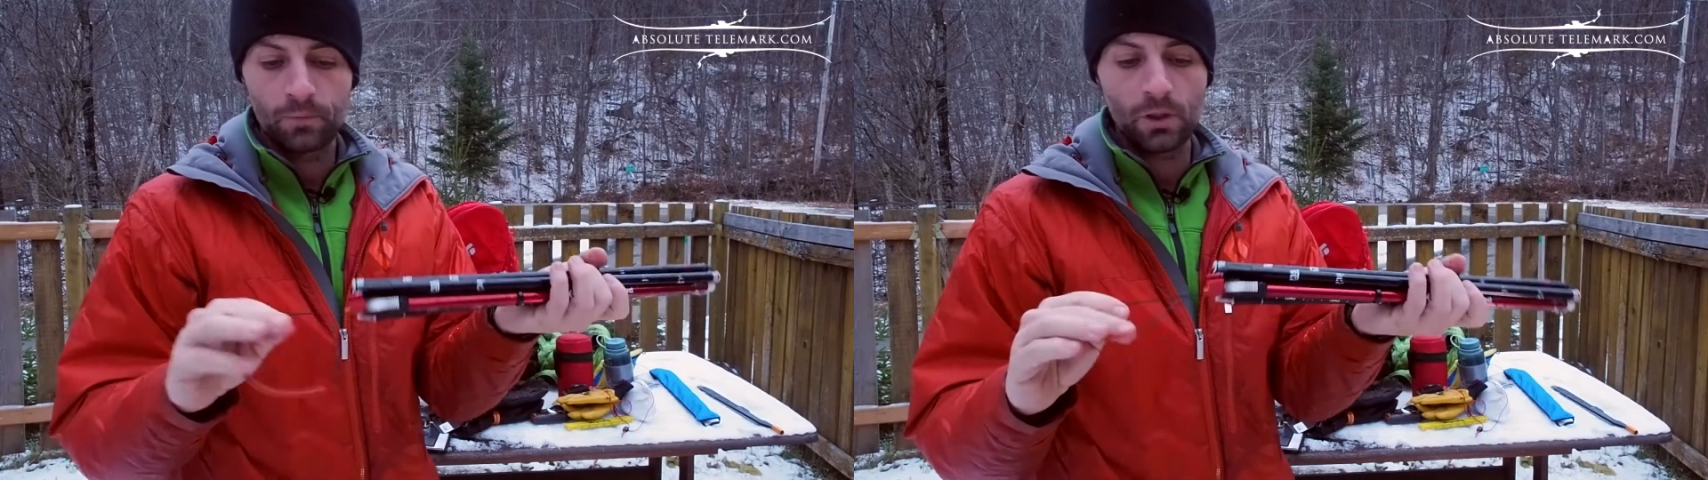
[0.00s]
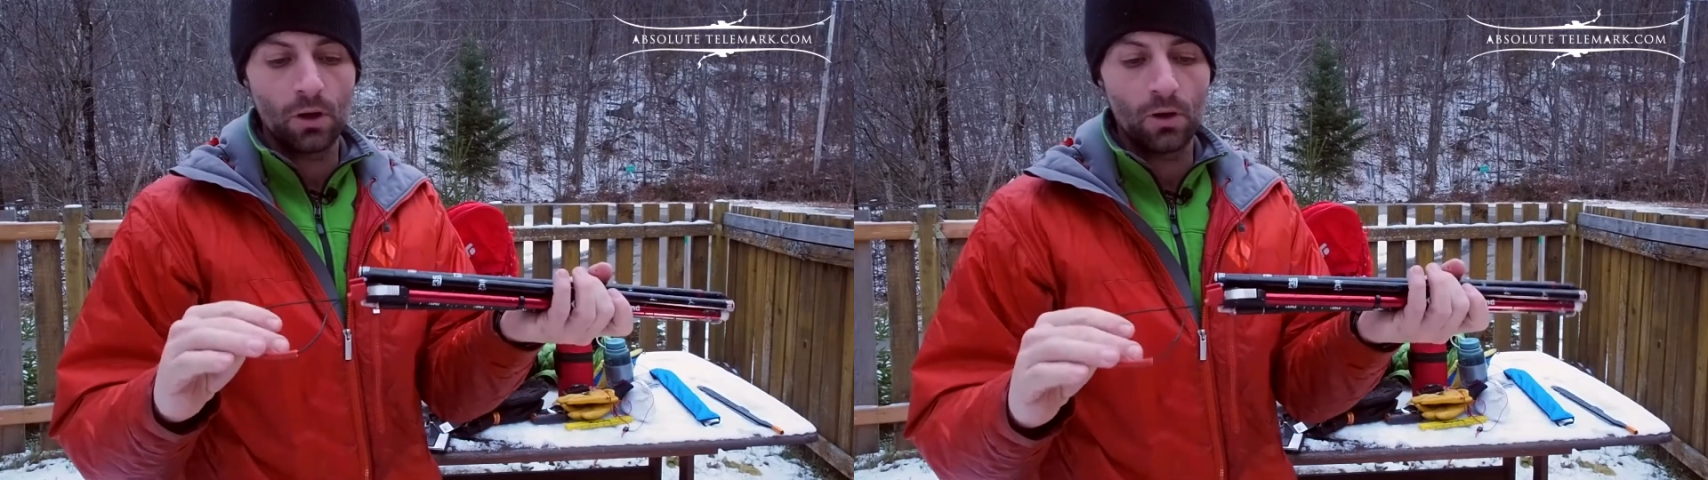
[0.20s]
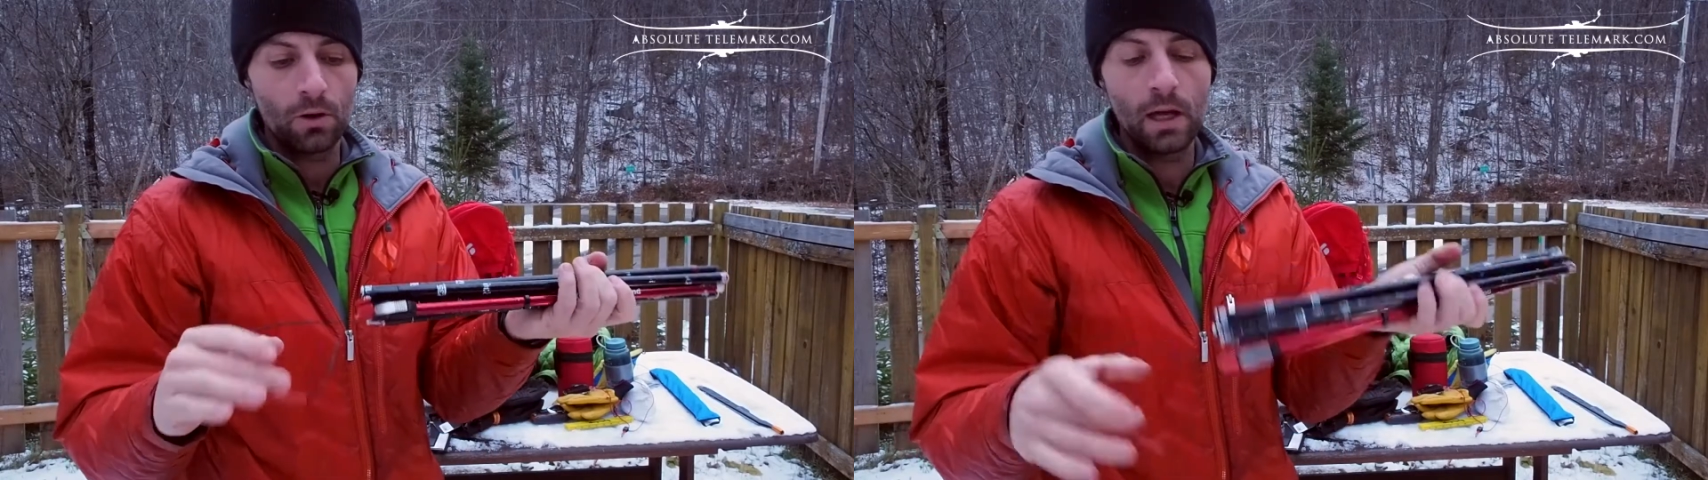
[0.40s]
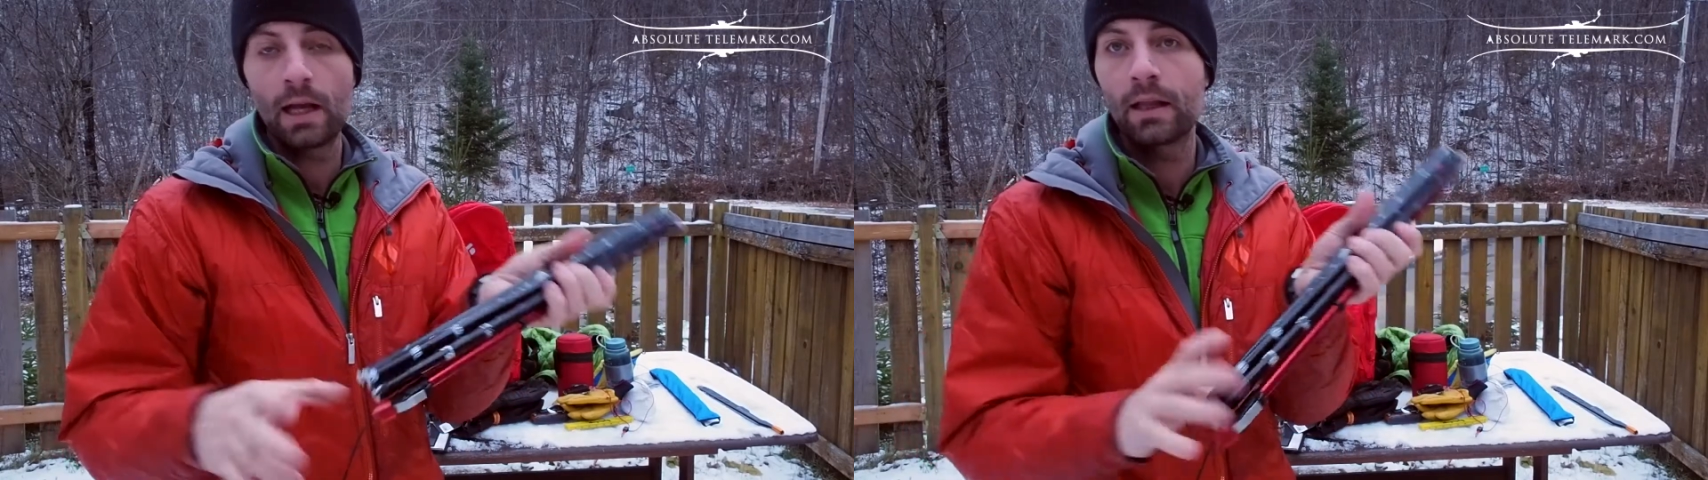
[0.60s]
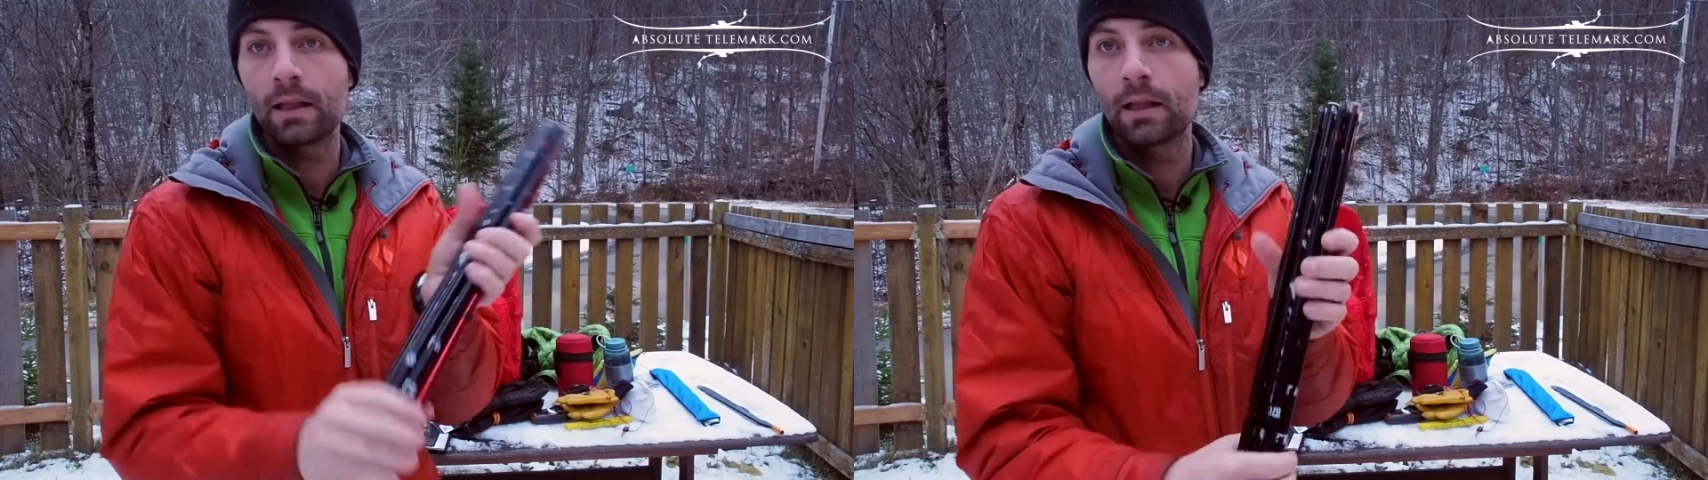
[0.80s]
So
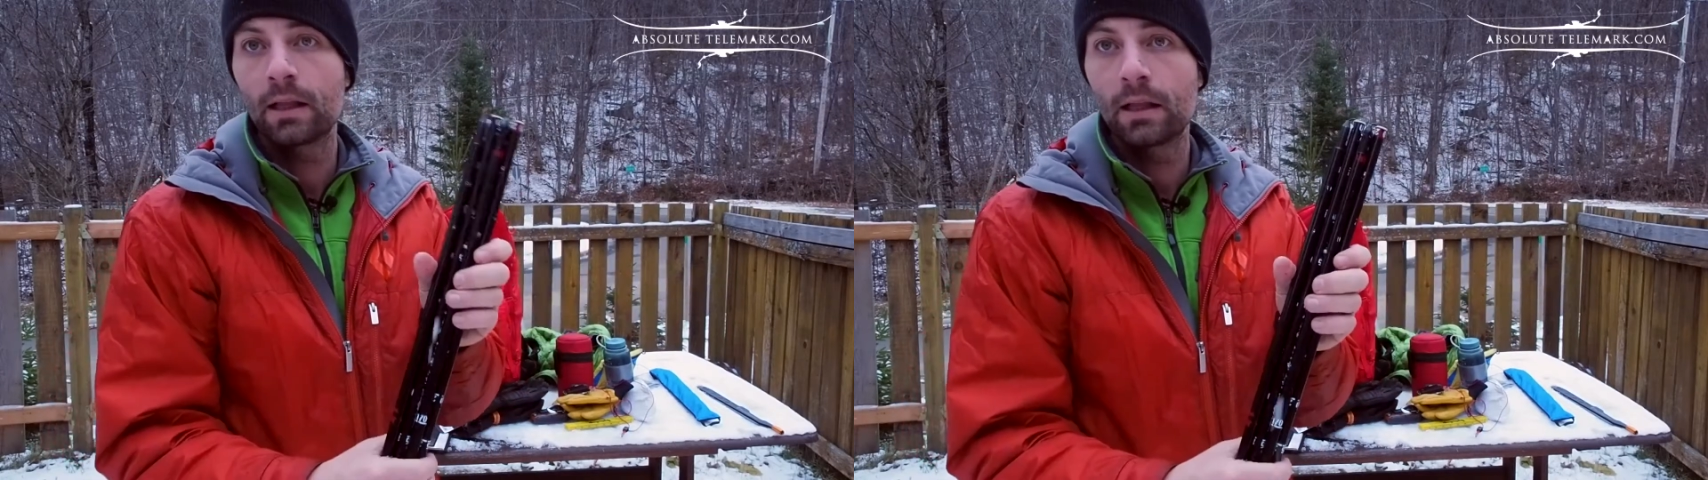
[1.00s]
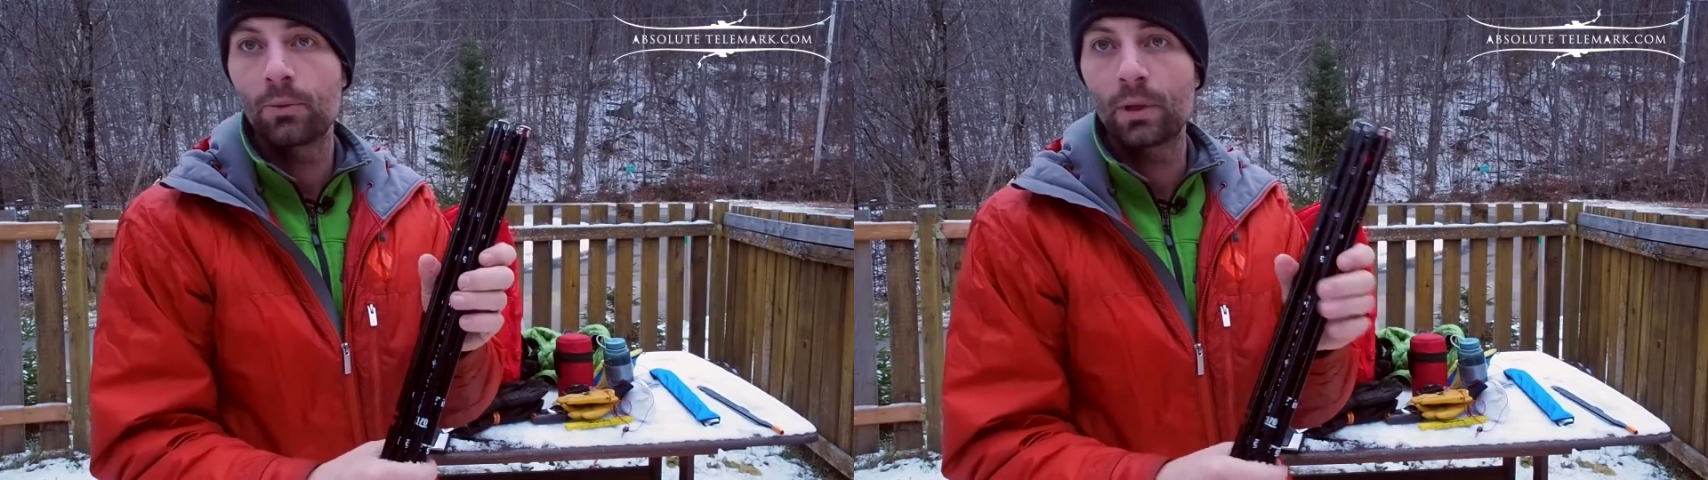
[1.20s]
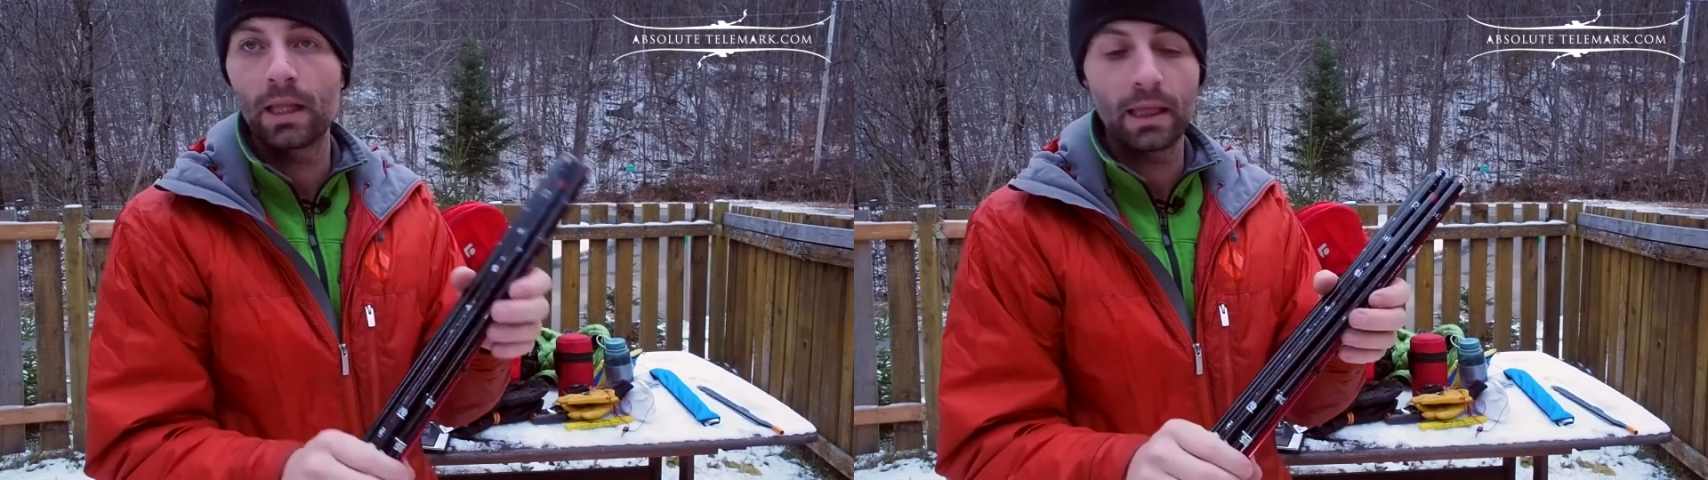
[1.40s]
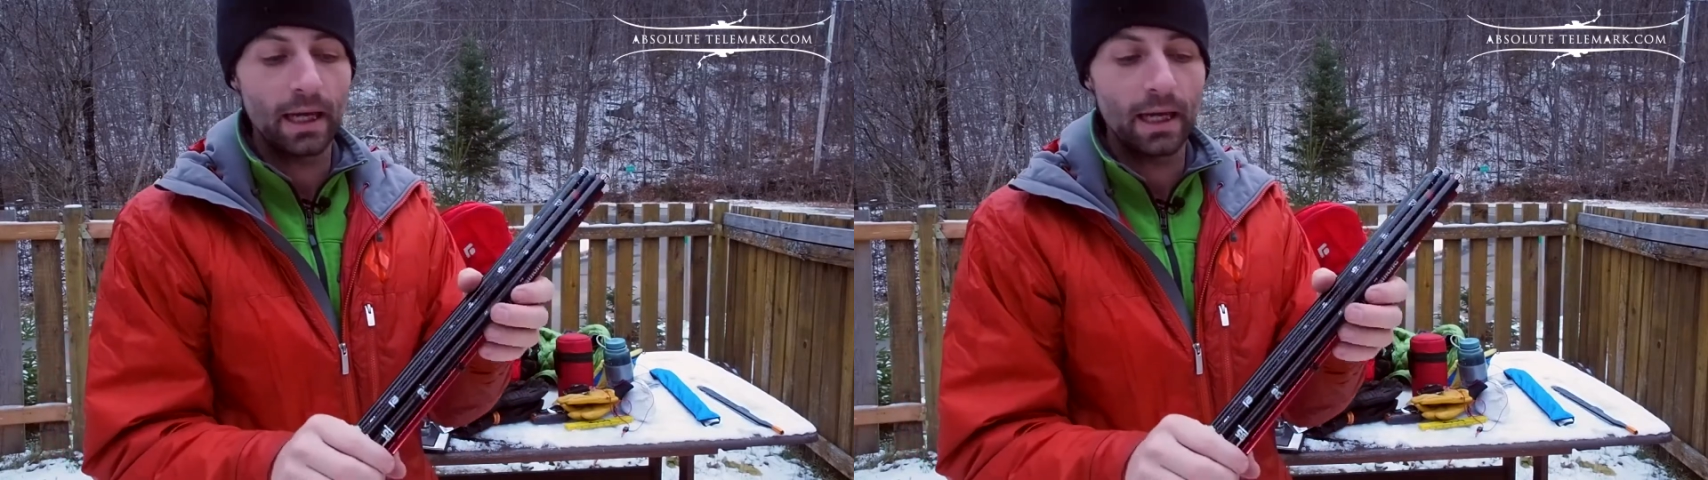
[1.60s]
really